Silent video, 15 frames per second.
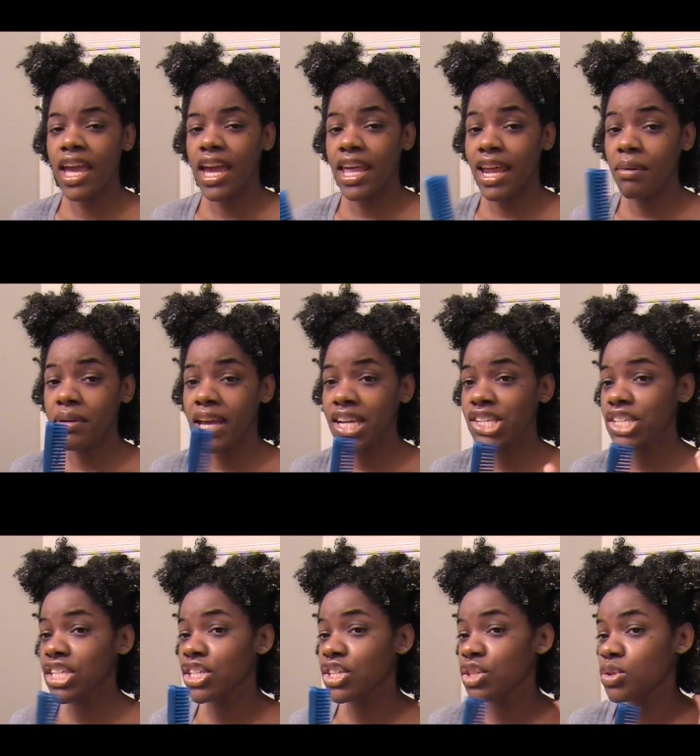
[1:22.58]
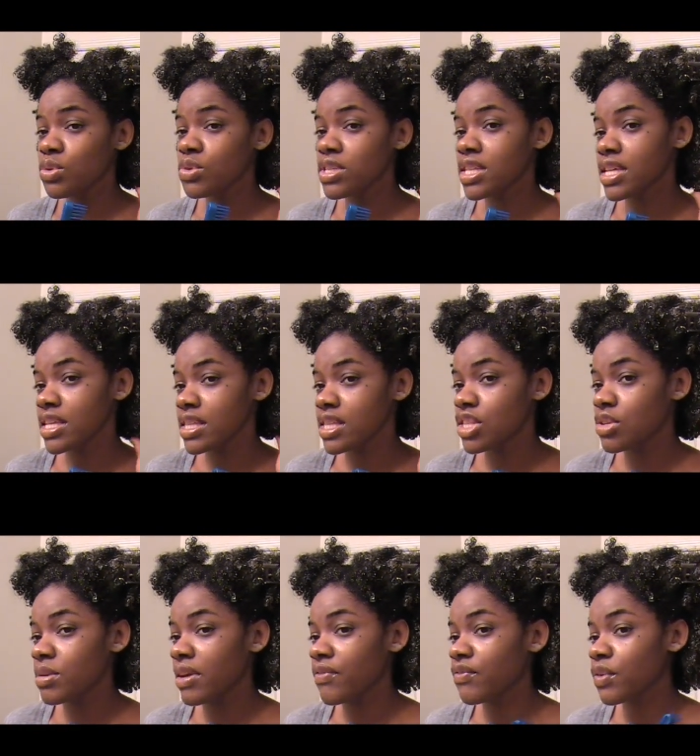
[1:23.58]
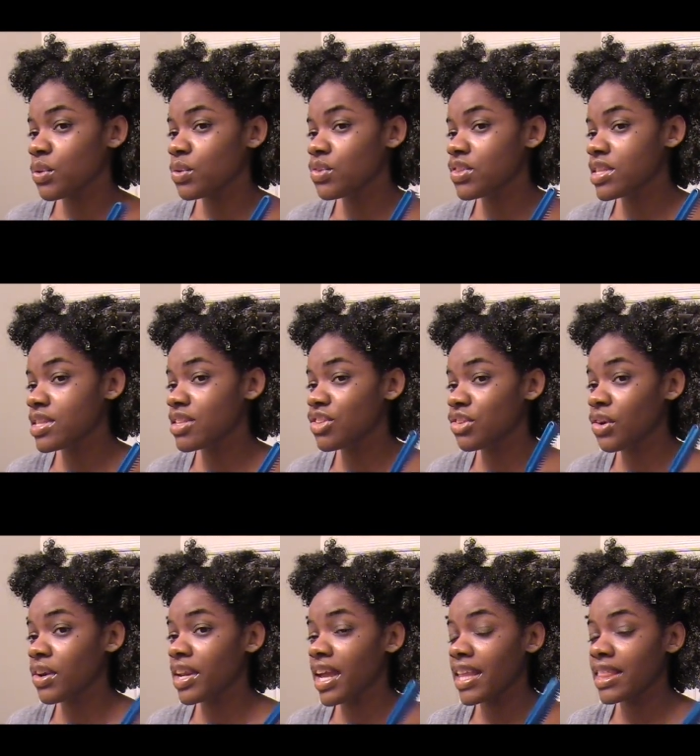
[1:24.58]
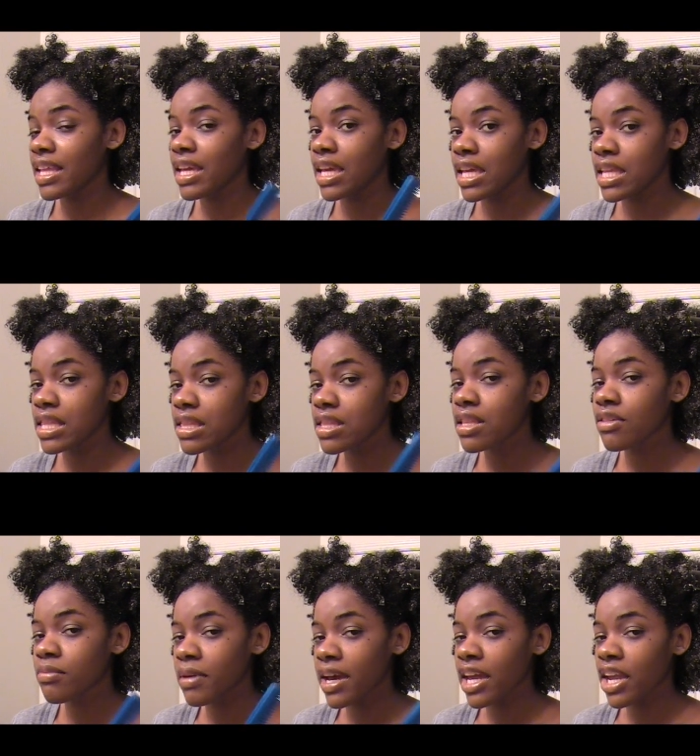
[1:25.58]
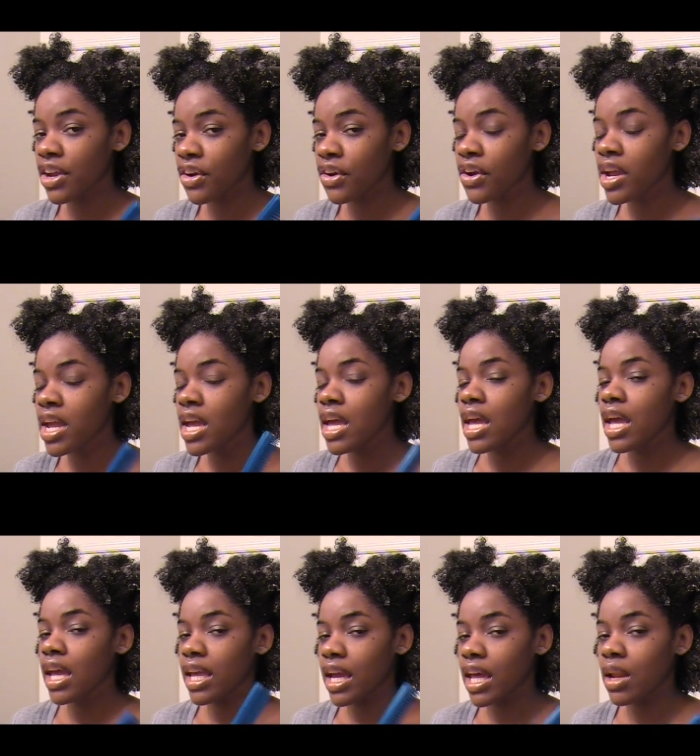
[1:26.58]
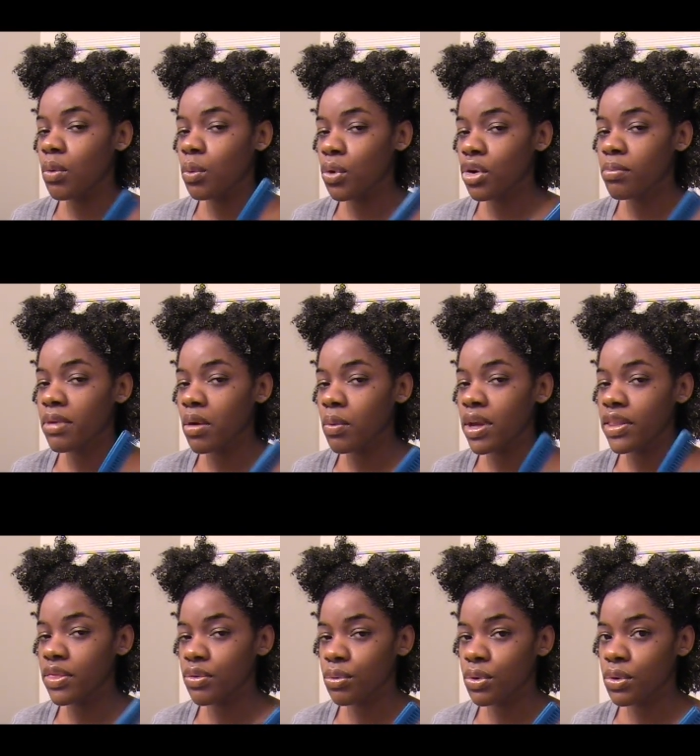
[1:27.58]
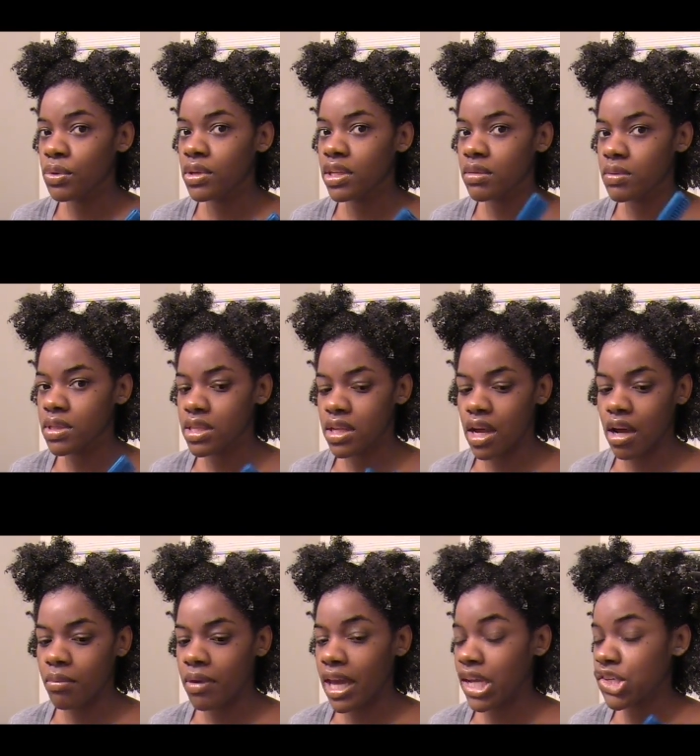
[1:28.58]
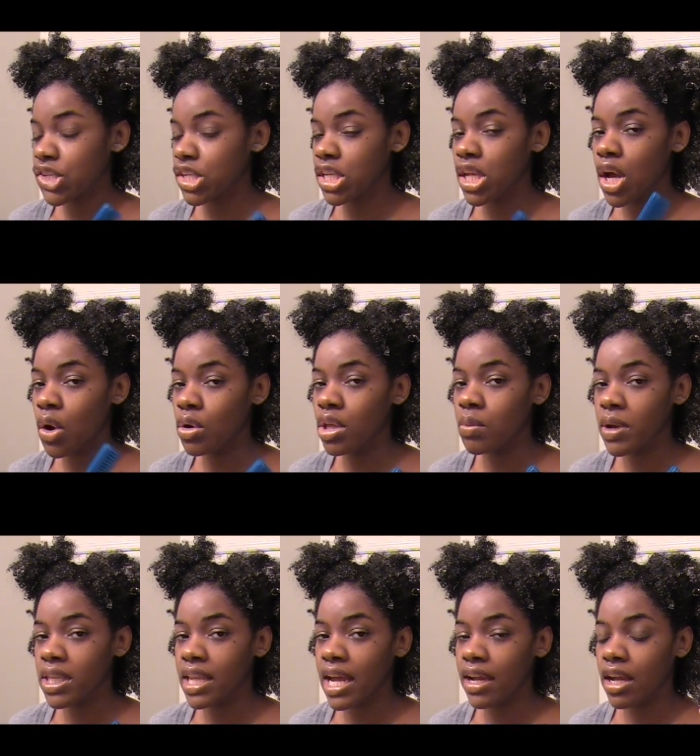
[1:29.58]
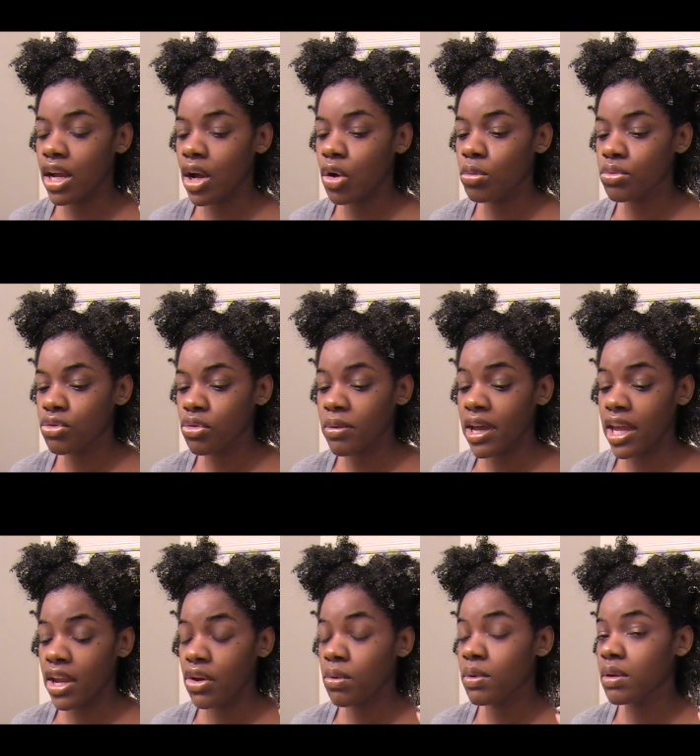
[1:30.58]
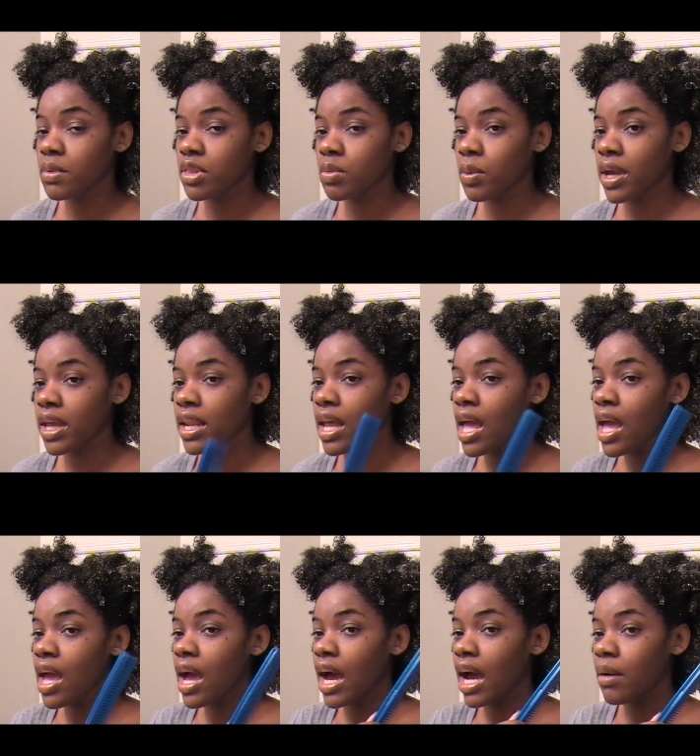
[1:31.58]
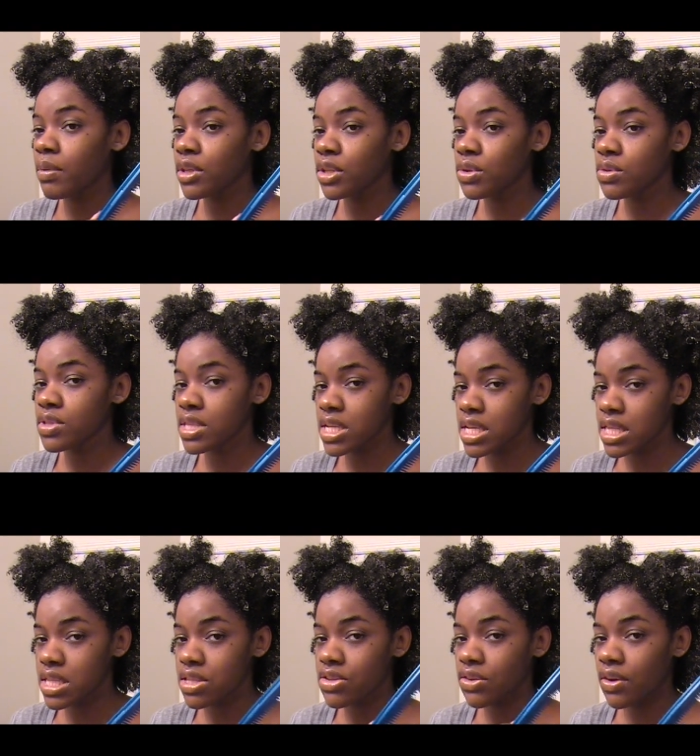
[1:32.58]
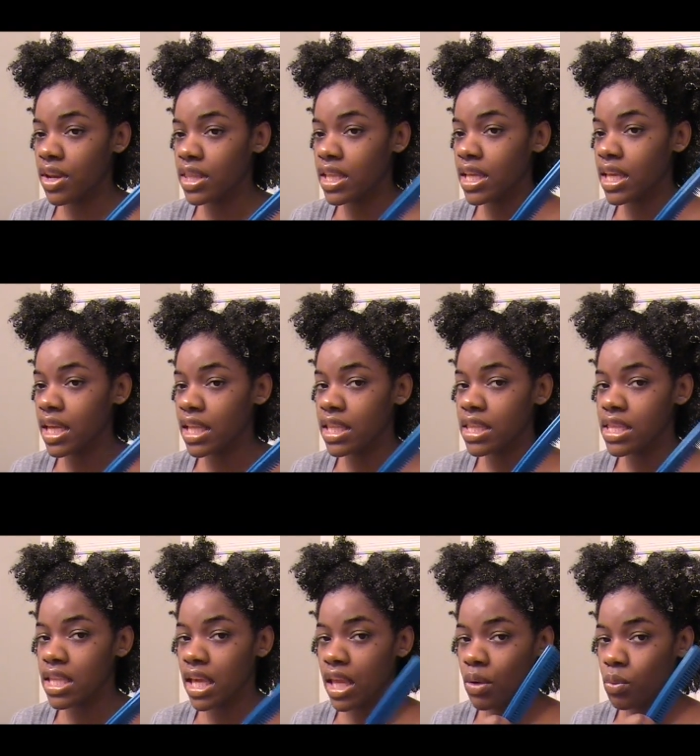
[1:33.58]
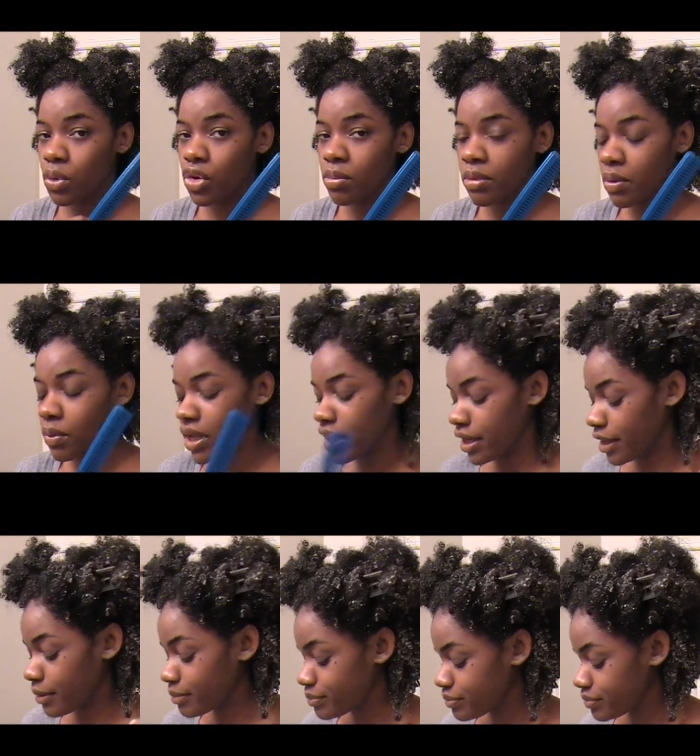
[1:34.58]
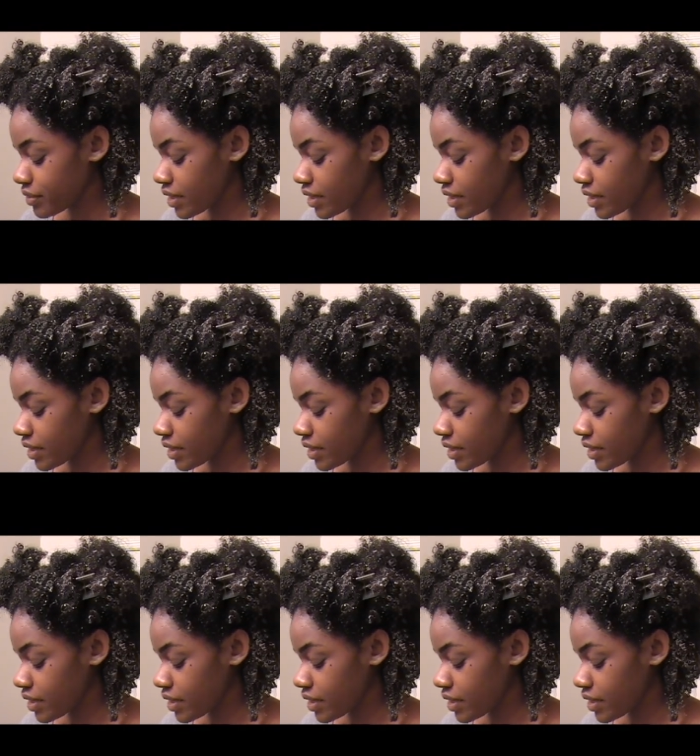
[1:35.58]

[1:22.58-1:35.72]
And I would actually use this to at first start at the ends of my hair and kind of work my way through. This was um, actually the only way that I could comb through my hair when it was wet. I would use this and start at the ends and work my way up.